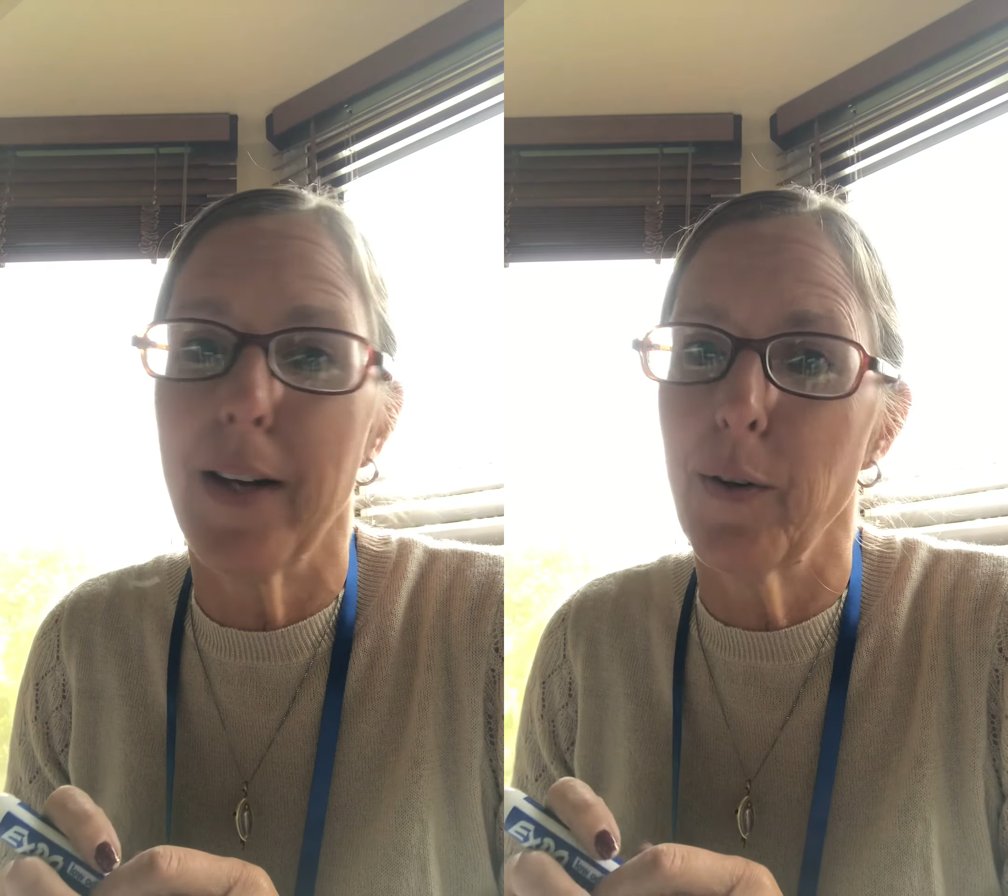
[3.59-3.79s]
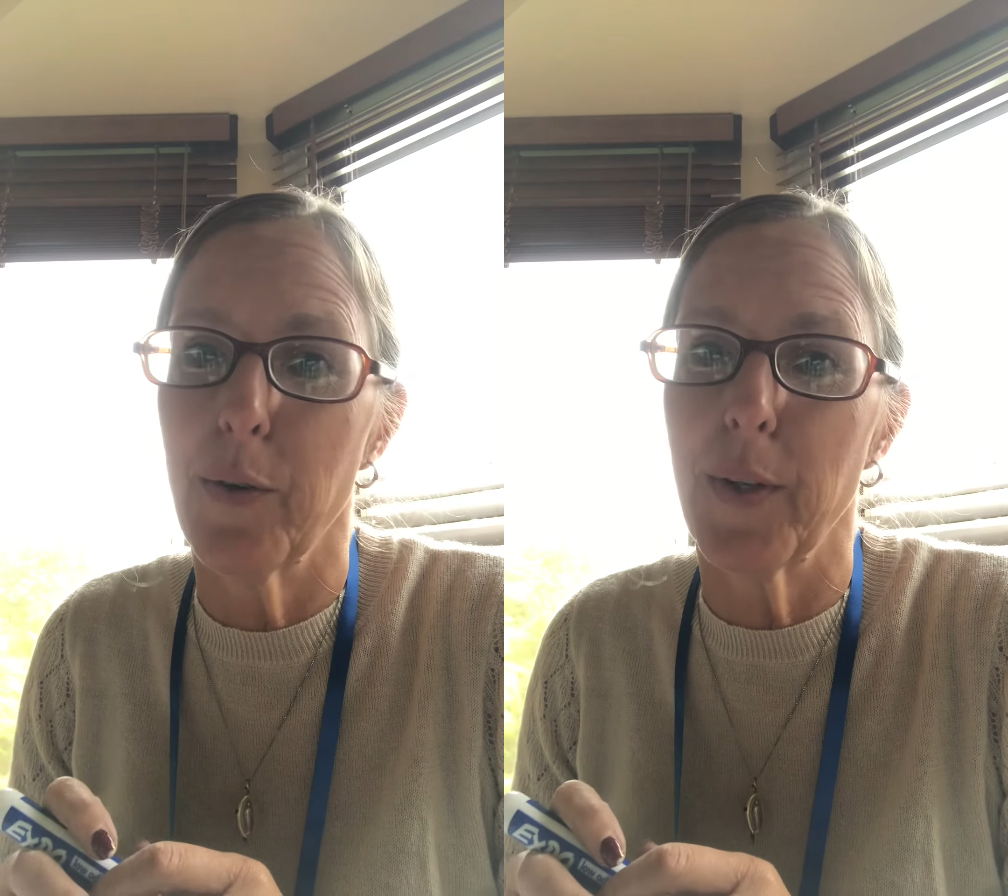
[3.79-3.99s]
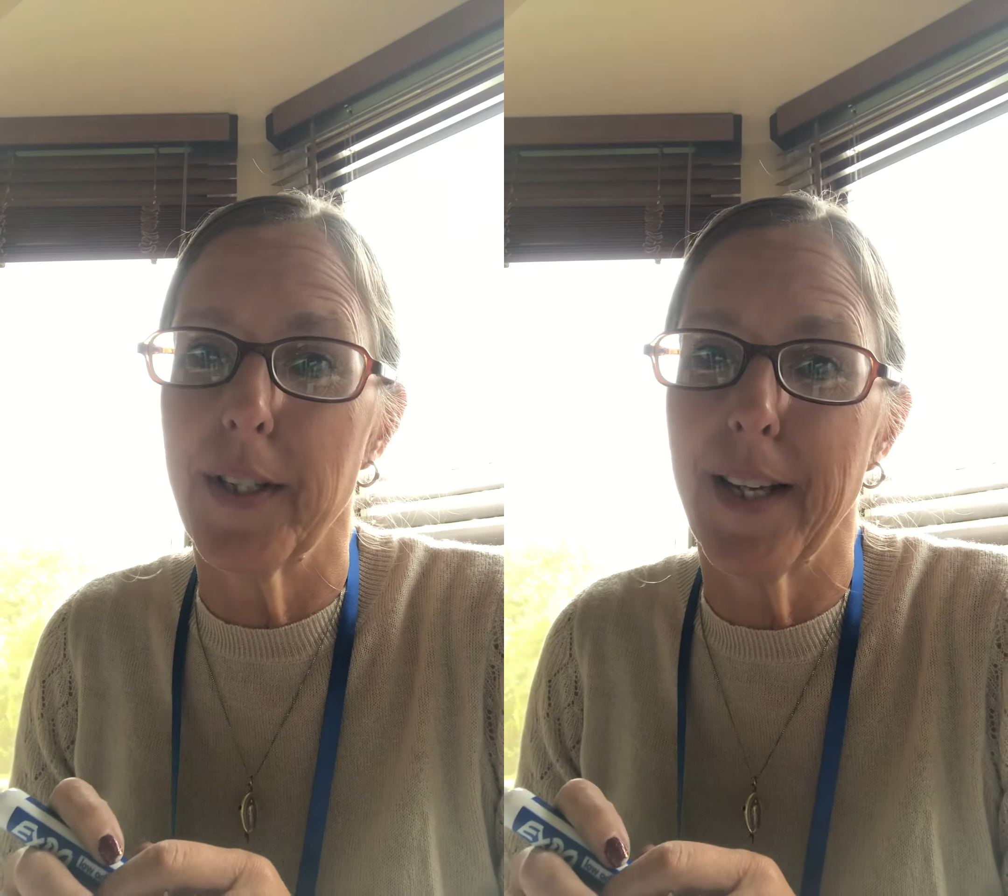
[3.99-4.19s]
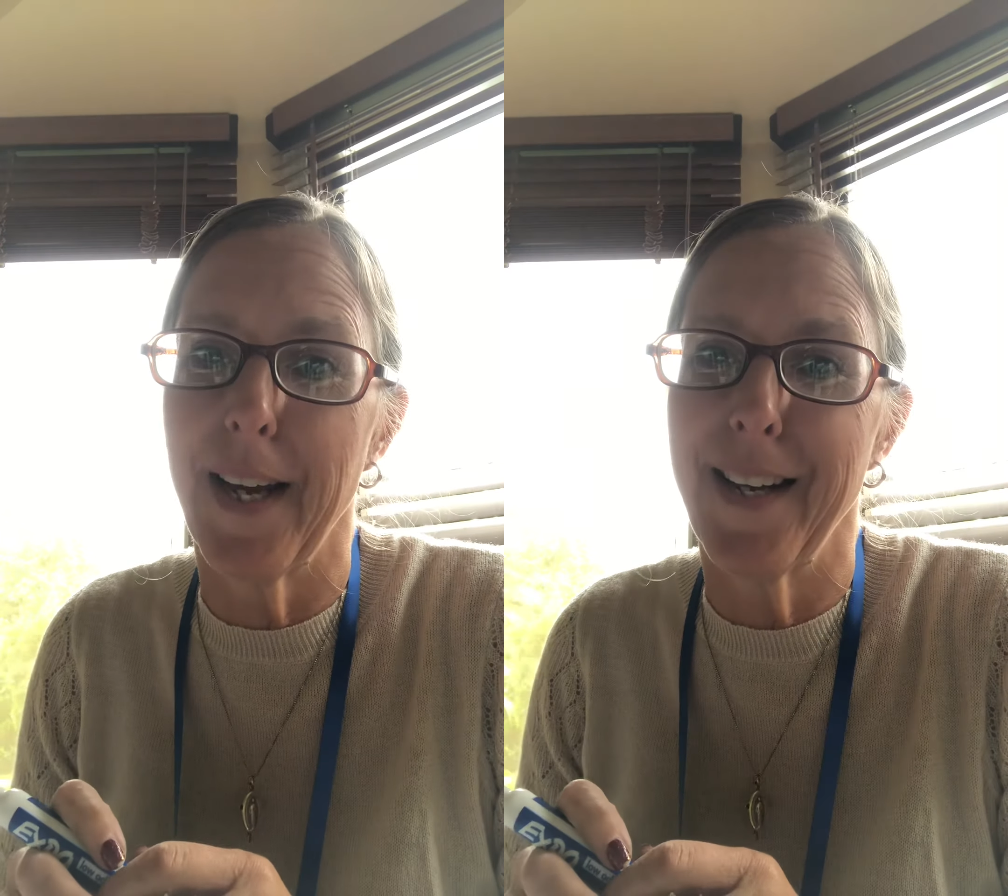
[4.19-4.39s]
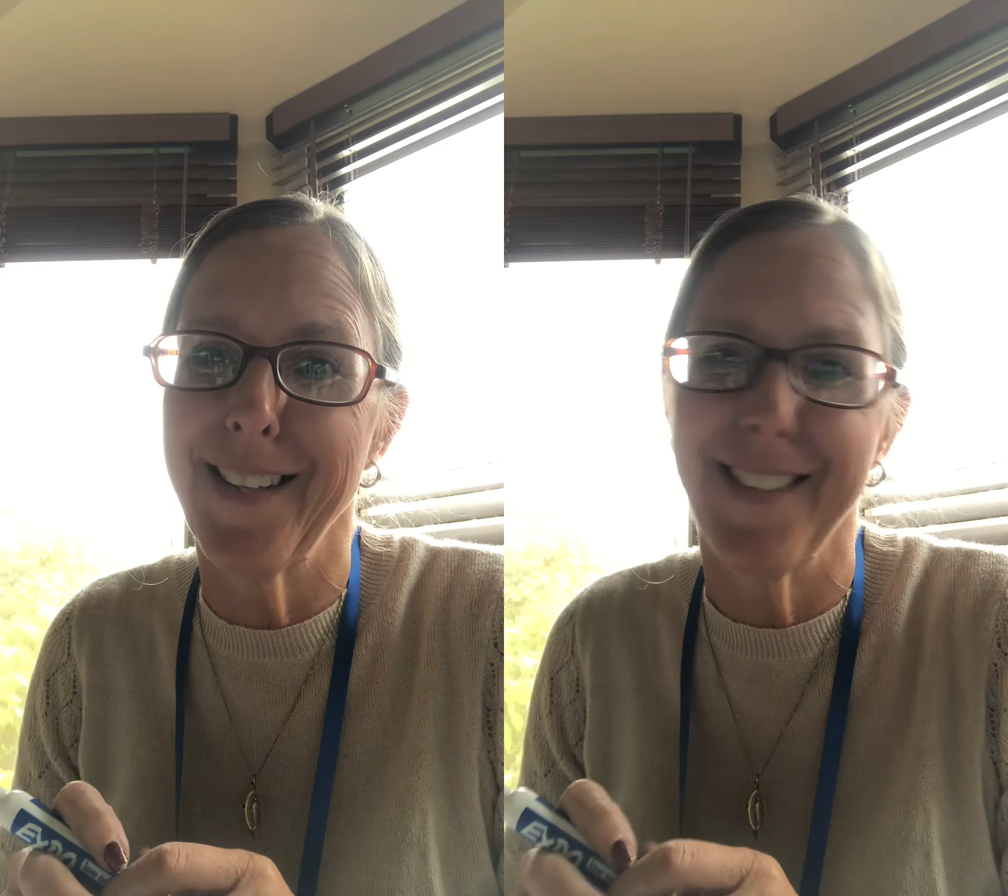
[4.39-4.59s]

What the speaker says: know you're really sad.